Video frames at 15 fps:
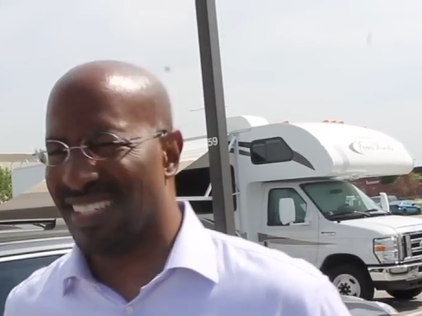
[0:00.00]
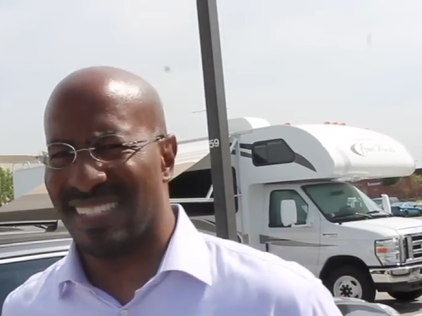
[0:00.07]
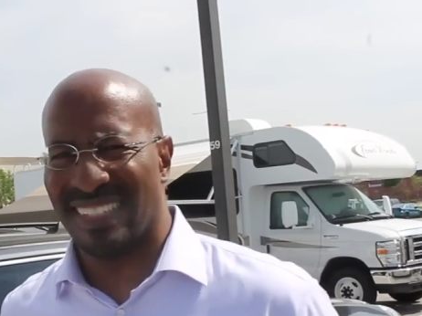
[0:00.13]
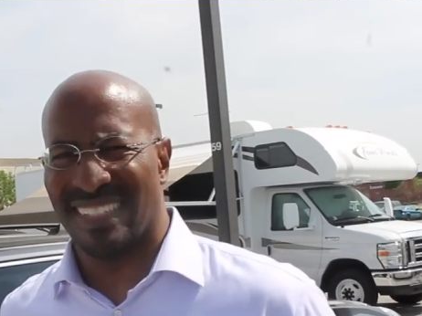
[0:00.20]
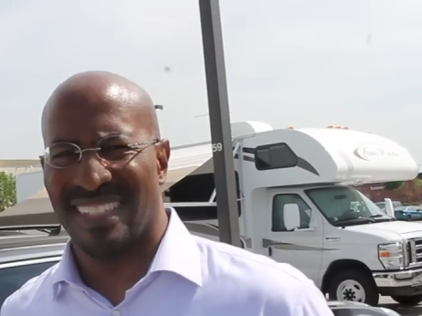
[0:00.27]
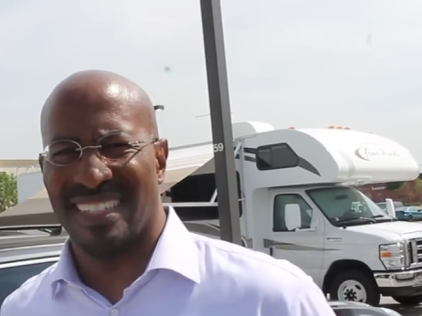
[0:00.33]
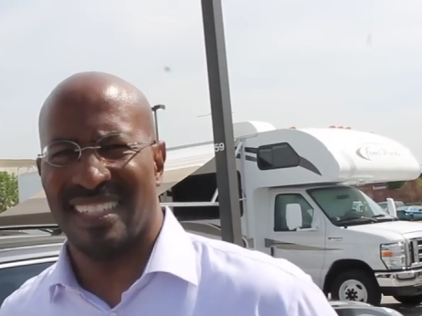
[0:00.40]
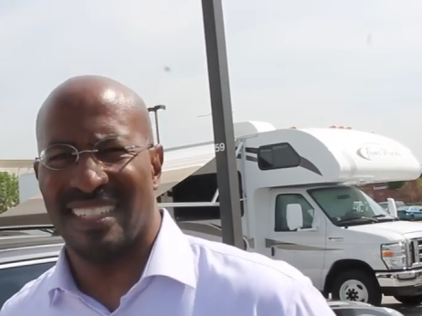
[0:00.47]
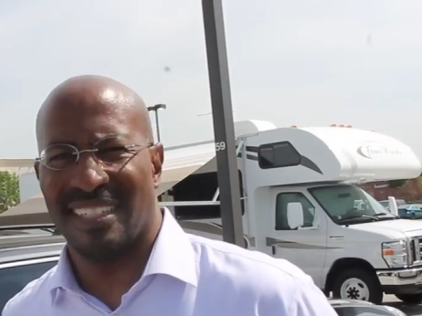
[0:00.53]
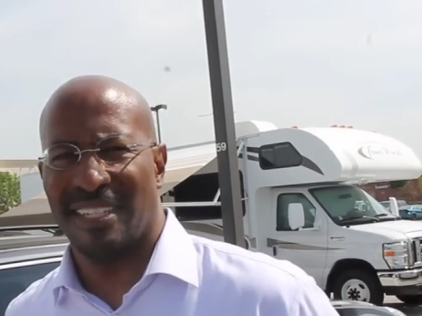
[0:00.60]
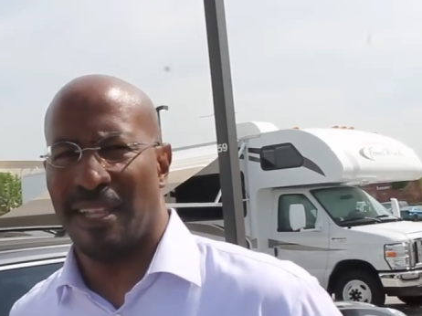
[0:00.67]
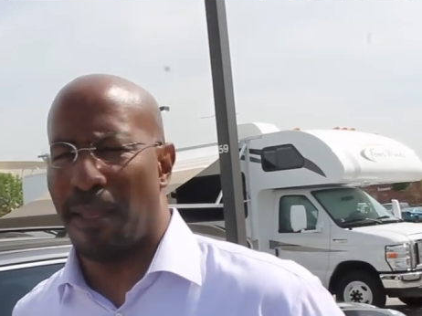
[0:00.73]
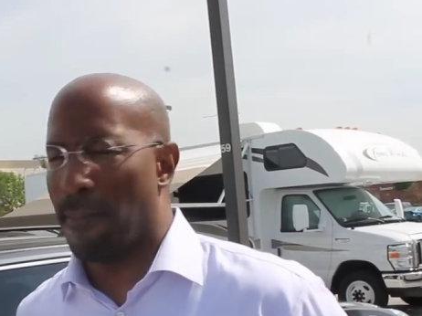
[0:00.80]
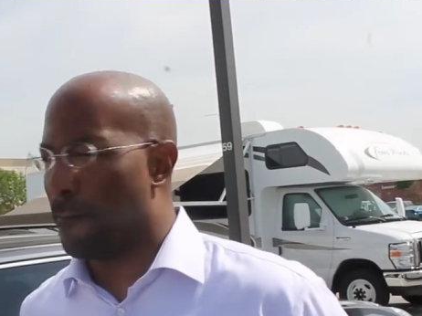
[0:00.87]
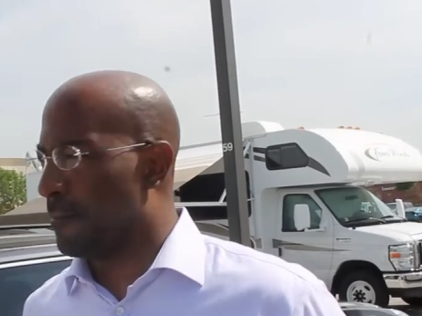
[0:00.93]
All right,
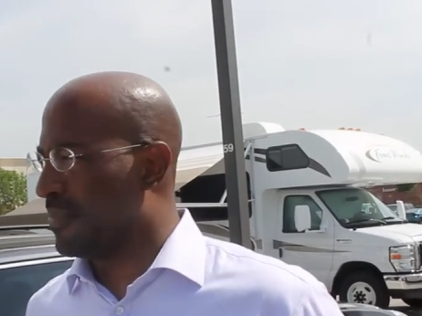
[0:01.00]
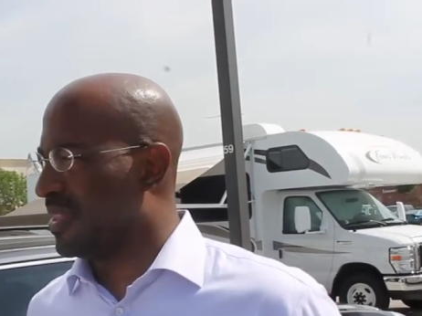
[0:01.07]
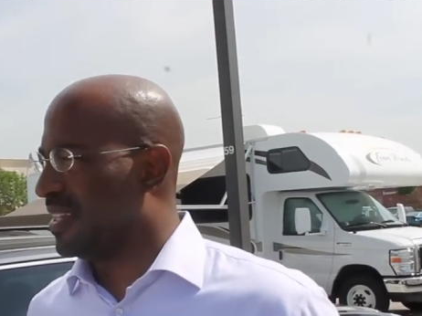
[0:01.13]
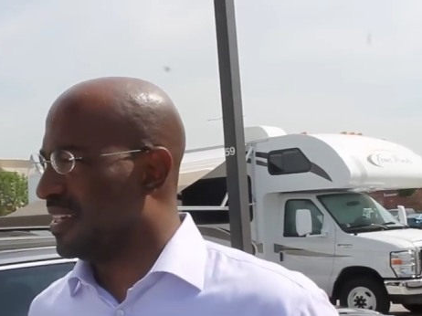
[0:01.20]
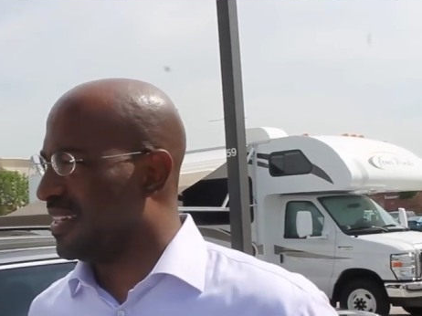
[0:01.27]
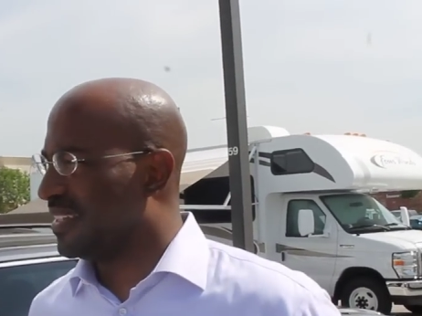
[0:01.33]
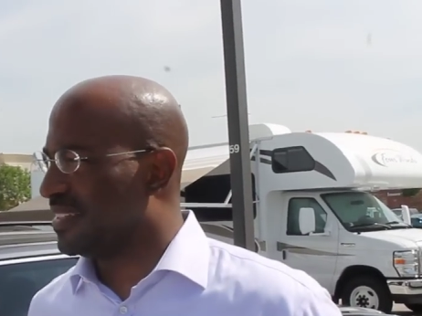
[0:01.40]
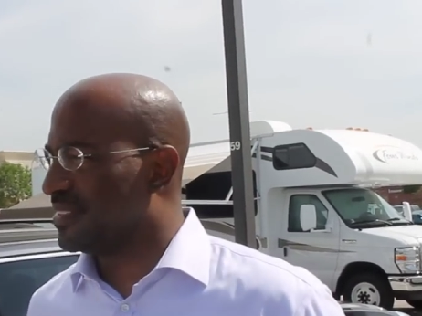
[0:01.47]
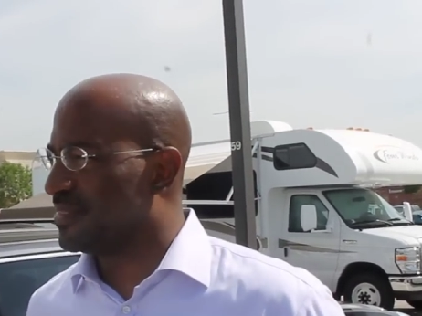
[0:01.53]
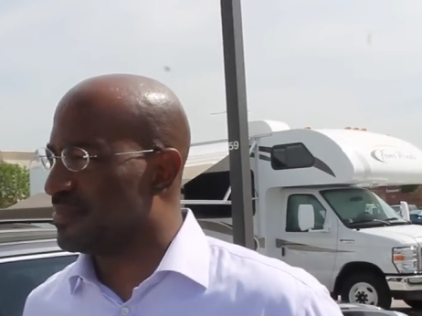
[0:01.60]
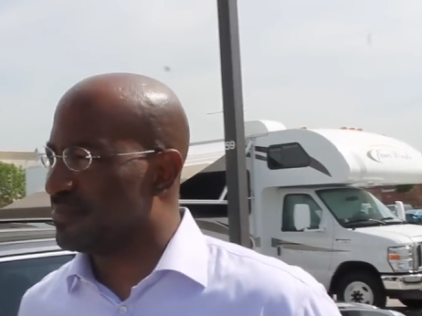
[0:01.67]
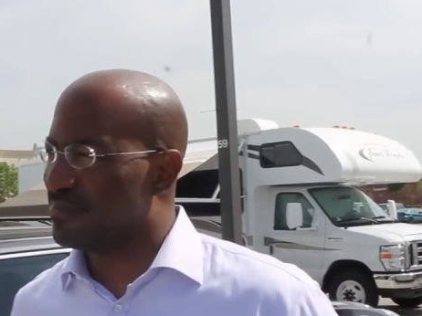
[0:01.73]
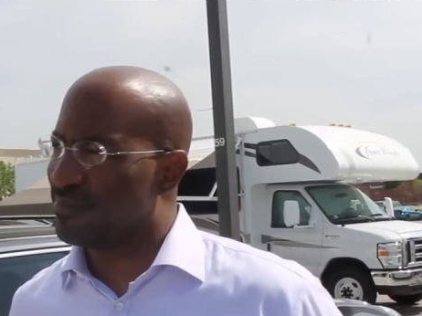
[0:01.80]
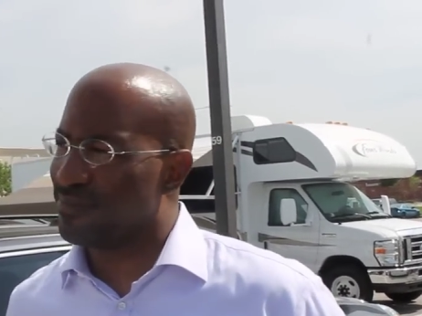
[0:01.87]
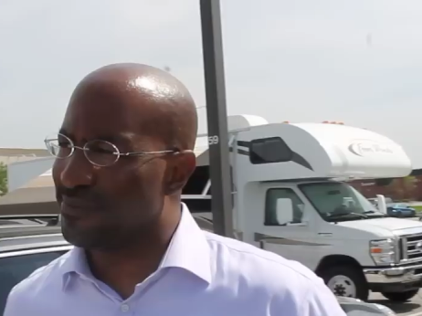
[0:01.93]
so
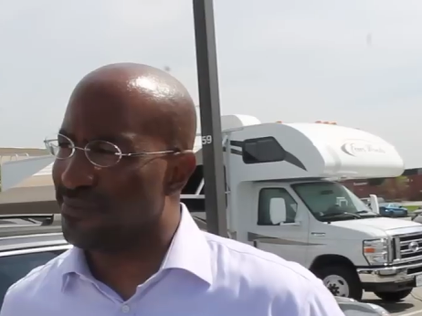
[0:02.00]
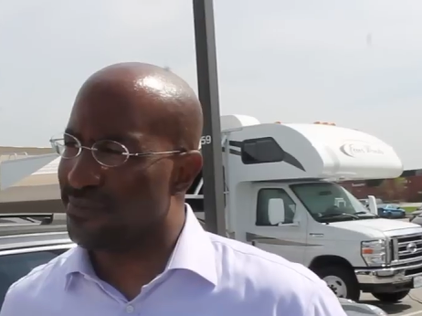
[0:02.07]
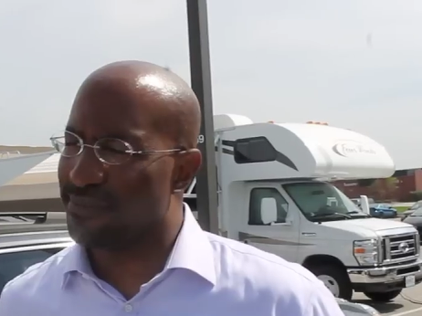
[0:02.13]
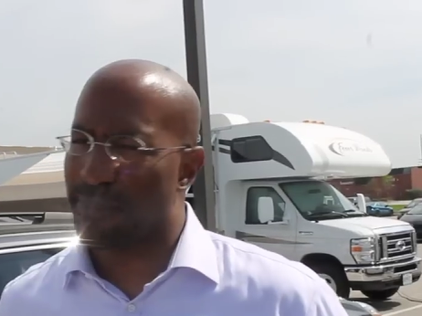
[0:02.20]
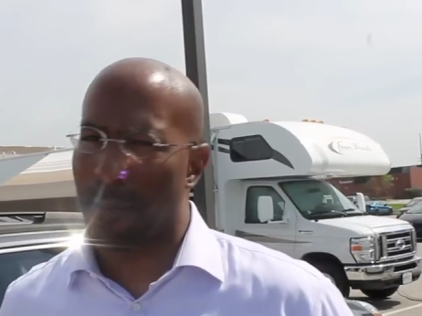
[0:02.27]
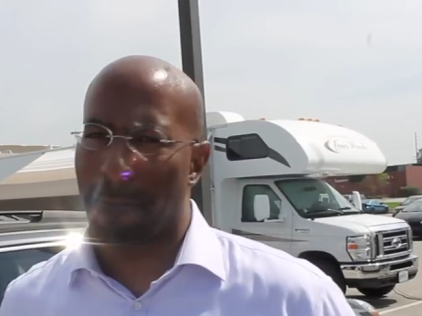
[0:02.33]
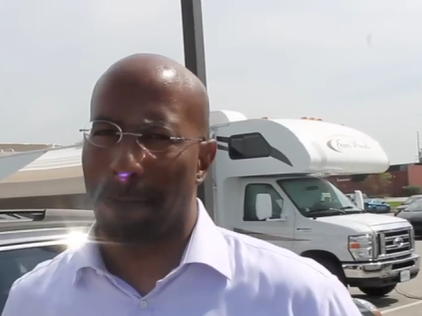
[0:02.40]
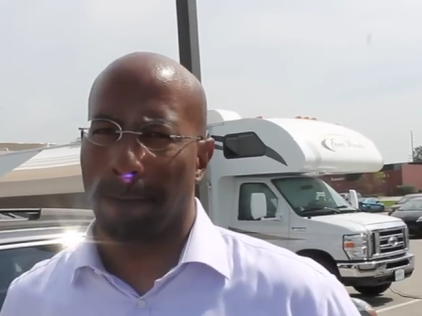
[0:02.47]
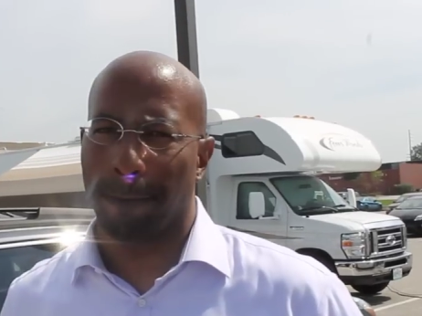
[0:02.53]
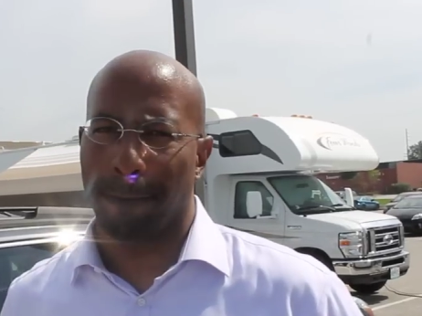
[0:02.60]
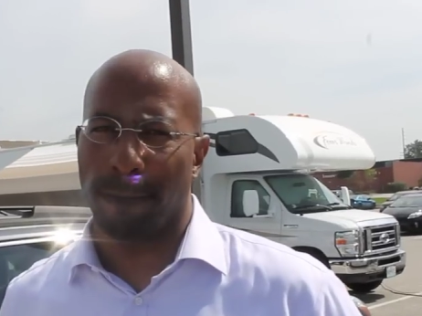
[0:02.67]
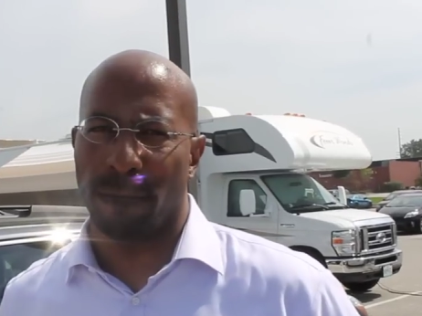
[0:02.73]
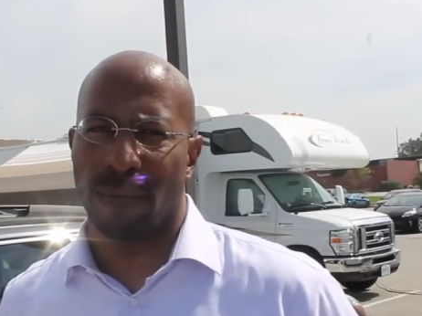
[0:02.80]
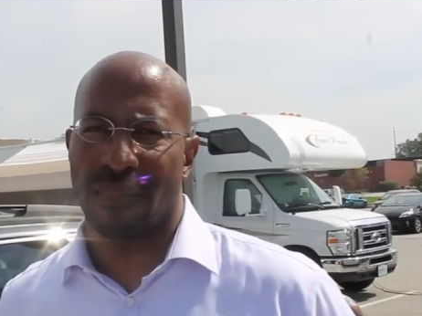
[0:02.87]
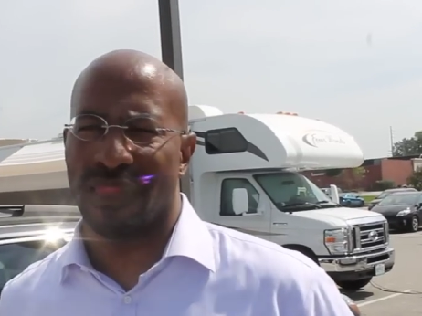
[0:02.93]
we are in
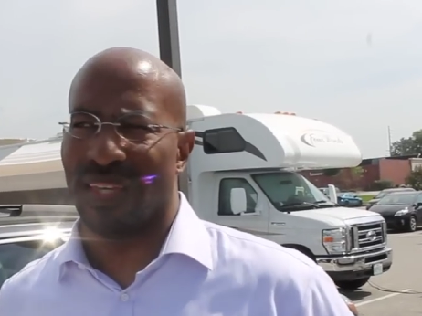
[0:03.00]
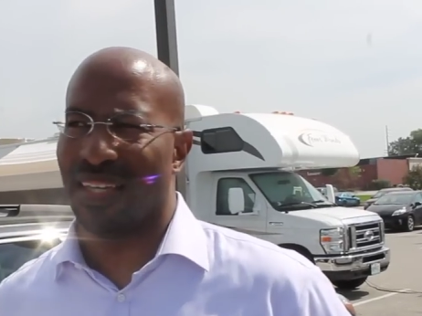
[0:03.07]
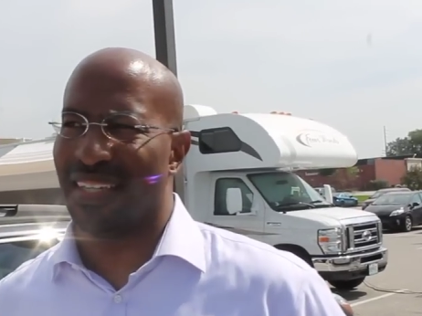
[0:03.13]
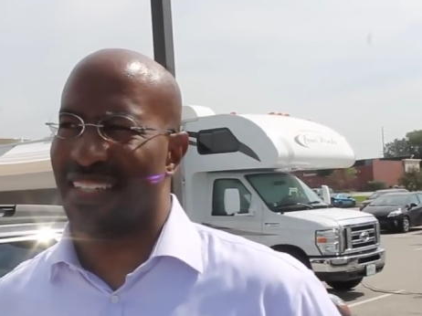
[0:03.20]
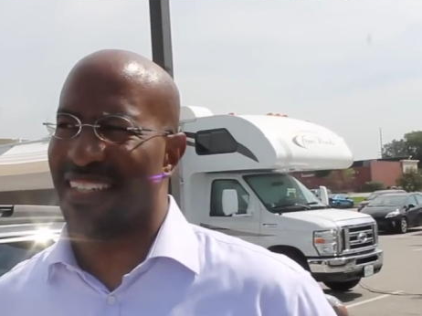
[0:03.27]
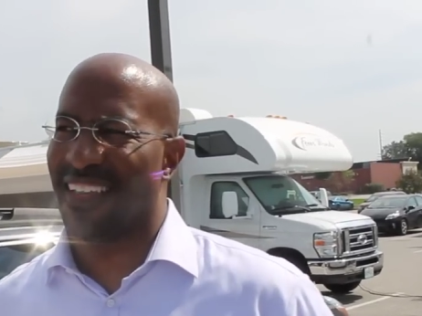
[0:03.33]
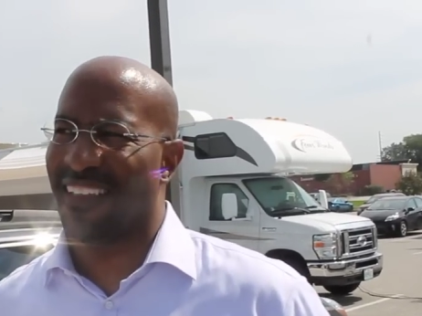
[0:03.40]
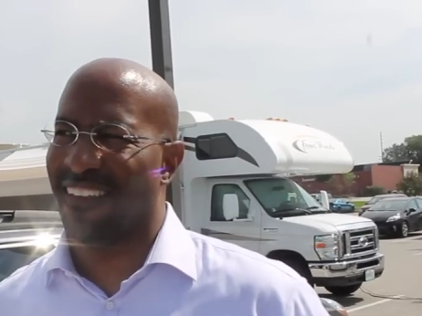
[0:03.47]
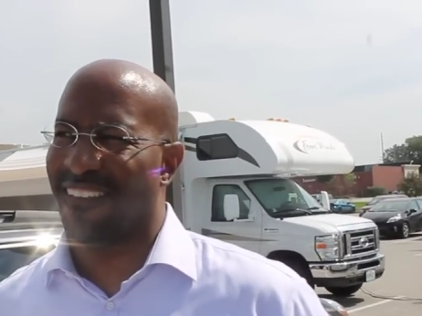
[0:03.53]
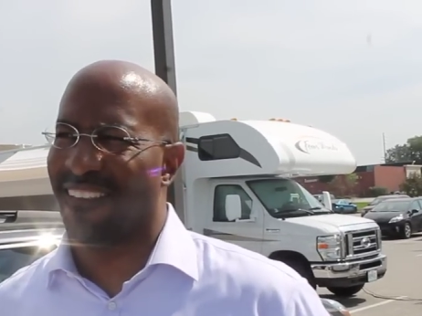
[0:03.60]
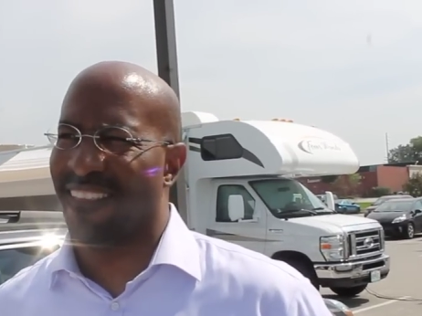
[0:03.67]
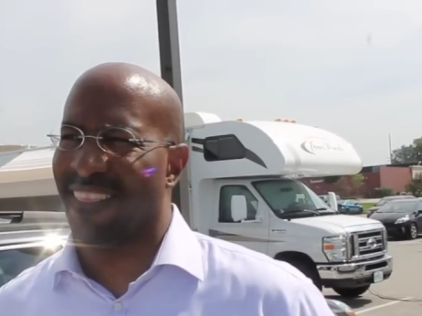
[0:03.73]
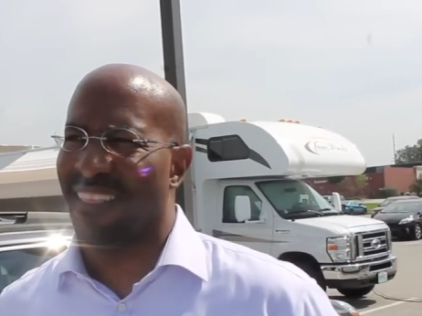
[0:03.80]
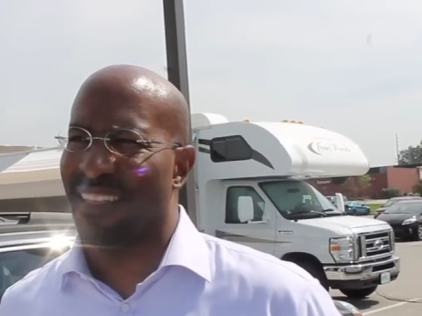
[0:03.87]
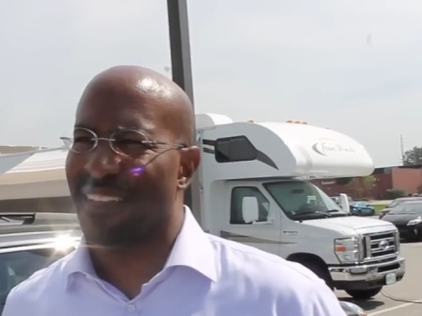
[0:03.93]
the police
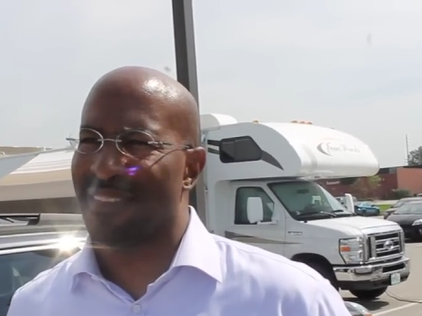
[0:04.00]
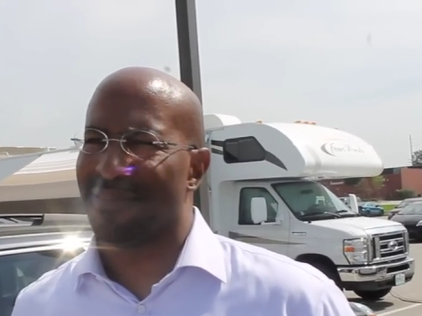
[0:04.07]
station